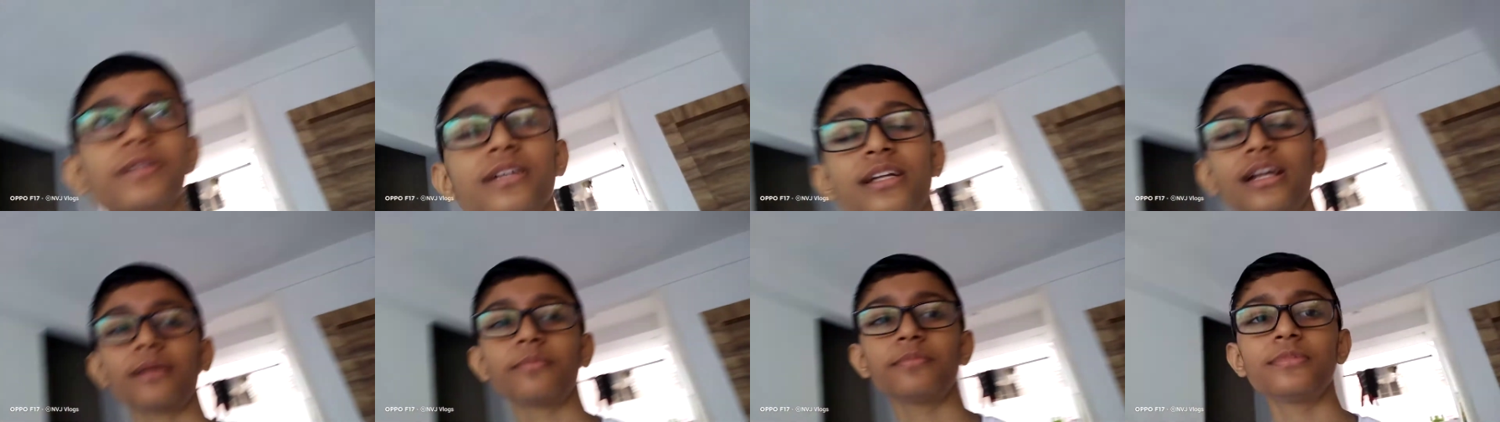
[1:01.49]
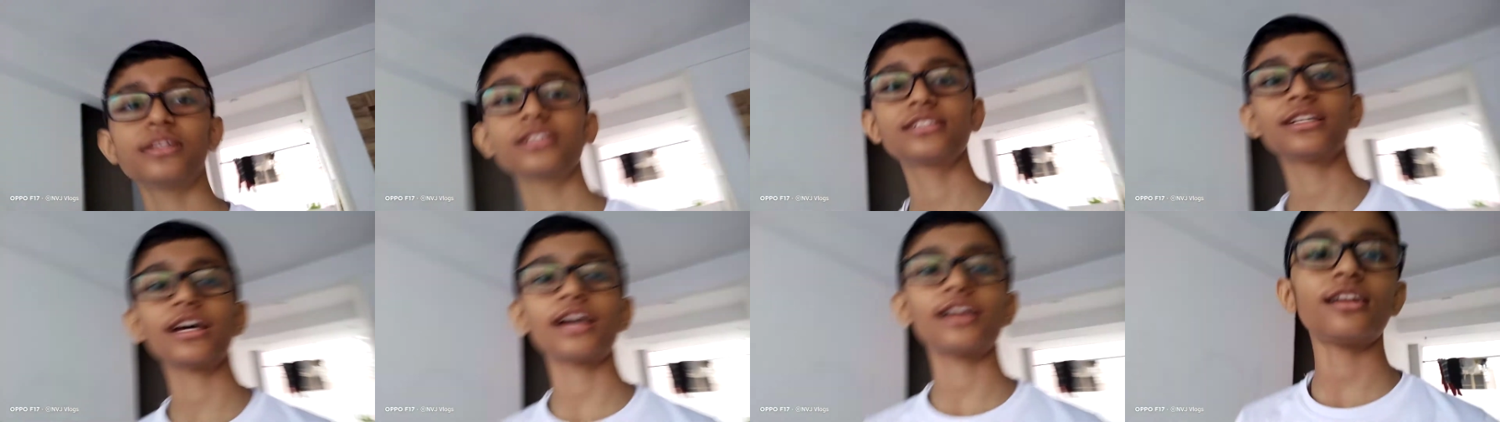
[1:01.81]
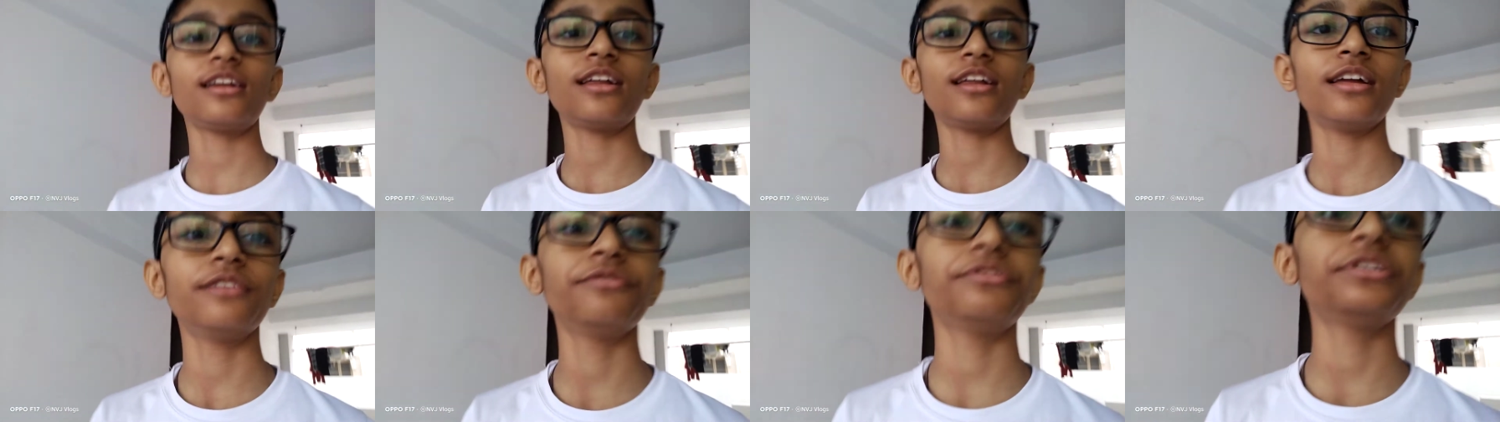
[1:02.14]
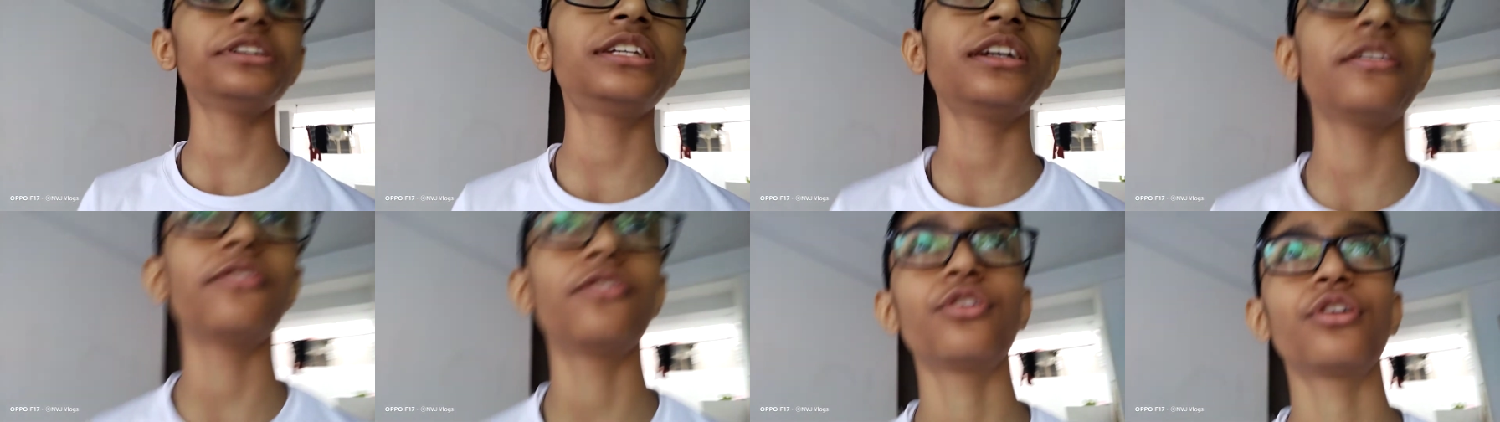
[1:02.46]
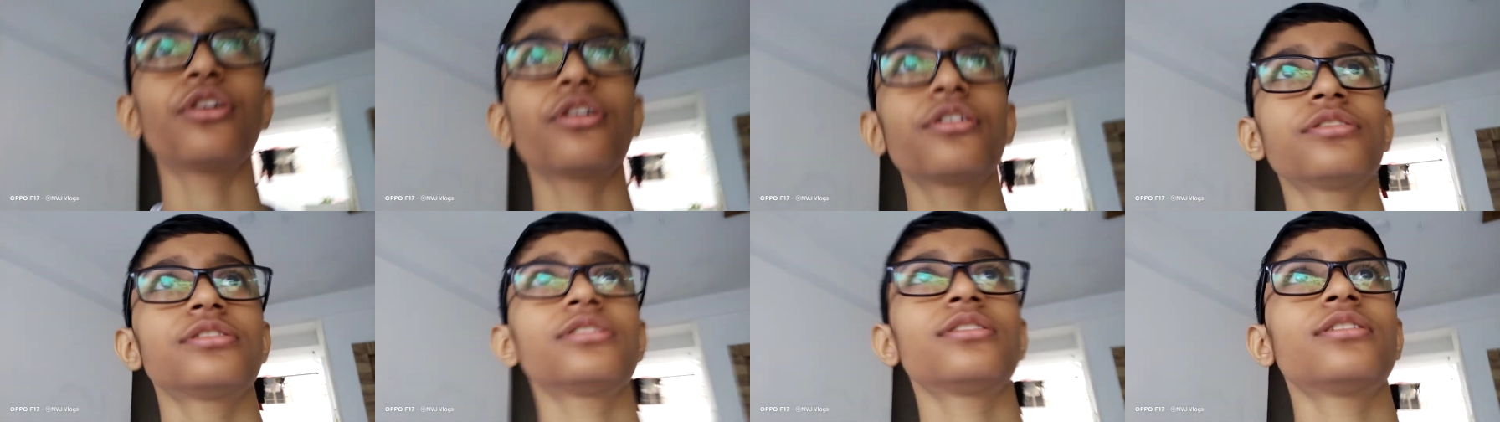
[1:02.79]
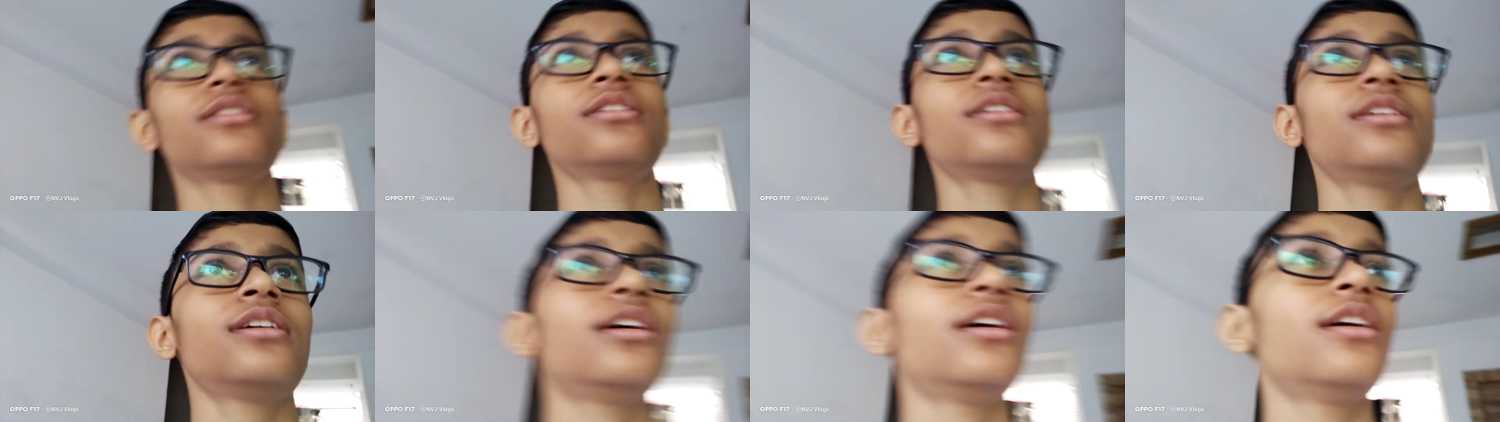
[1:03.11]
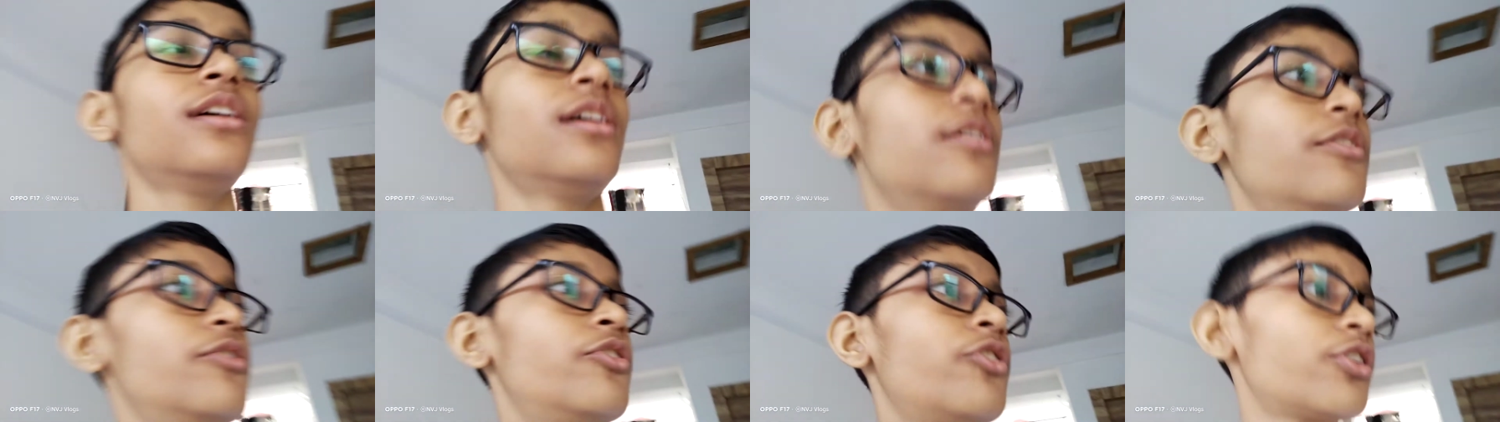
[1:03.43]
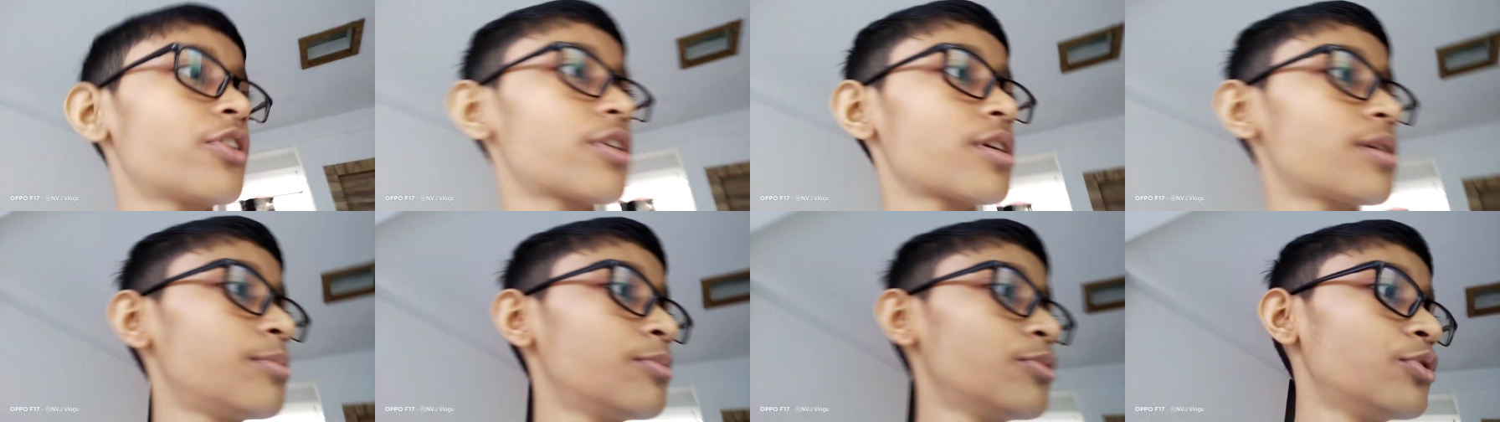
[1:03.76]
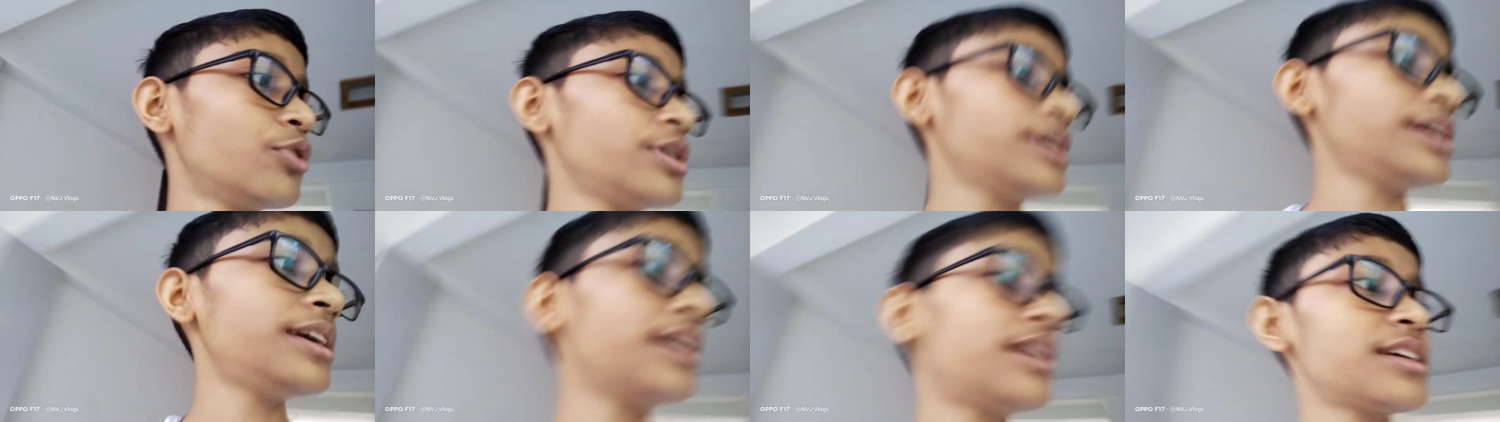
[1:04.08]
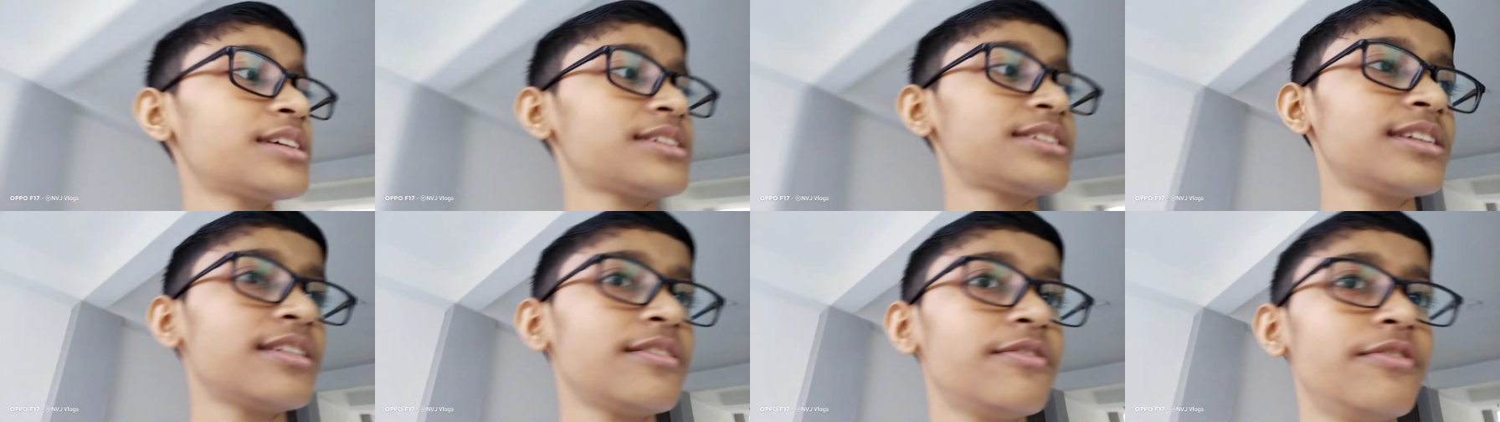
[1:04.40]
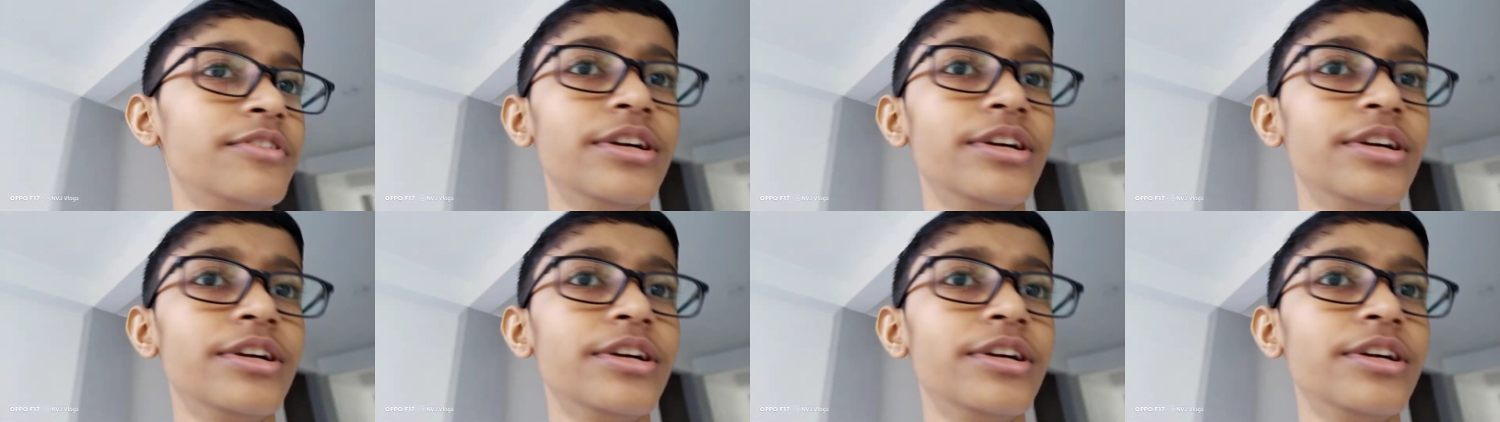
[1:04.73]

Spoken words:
the channel NVJ Vlogs for more interesting videos.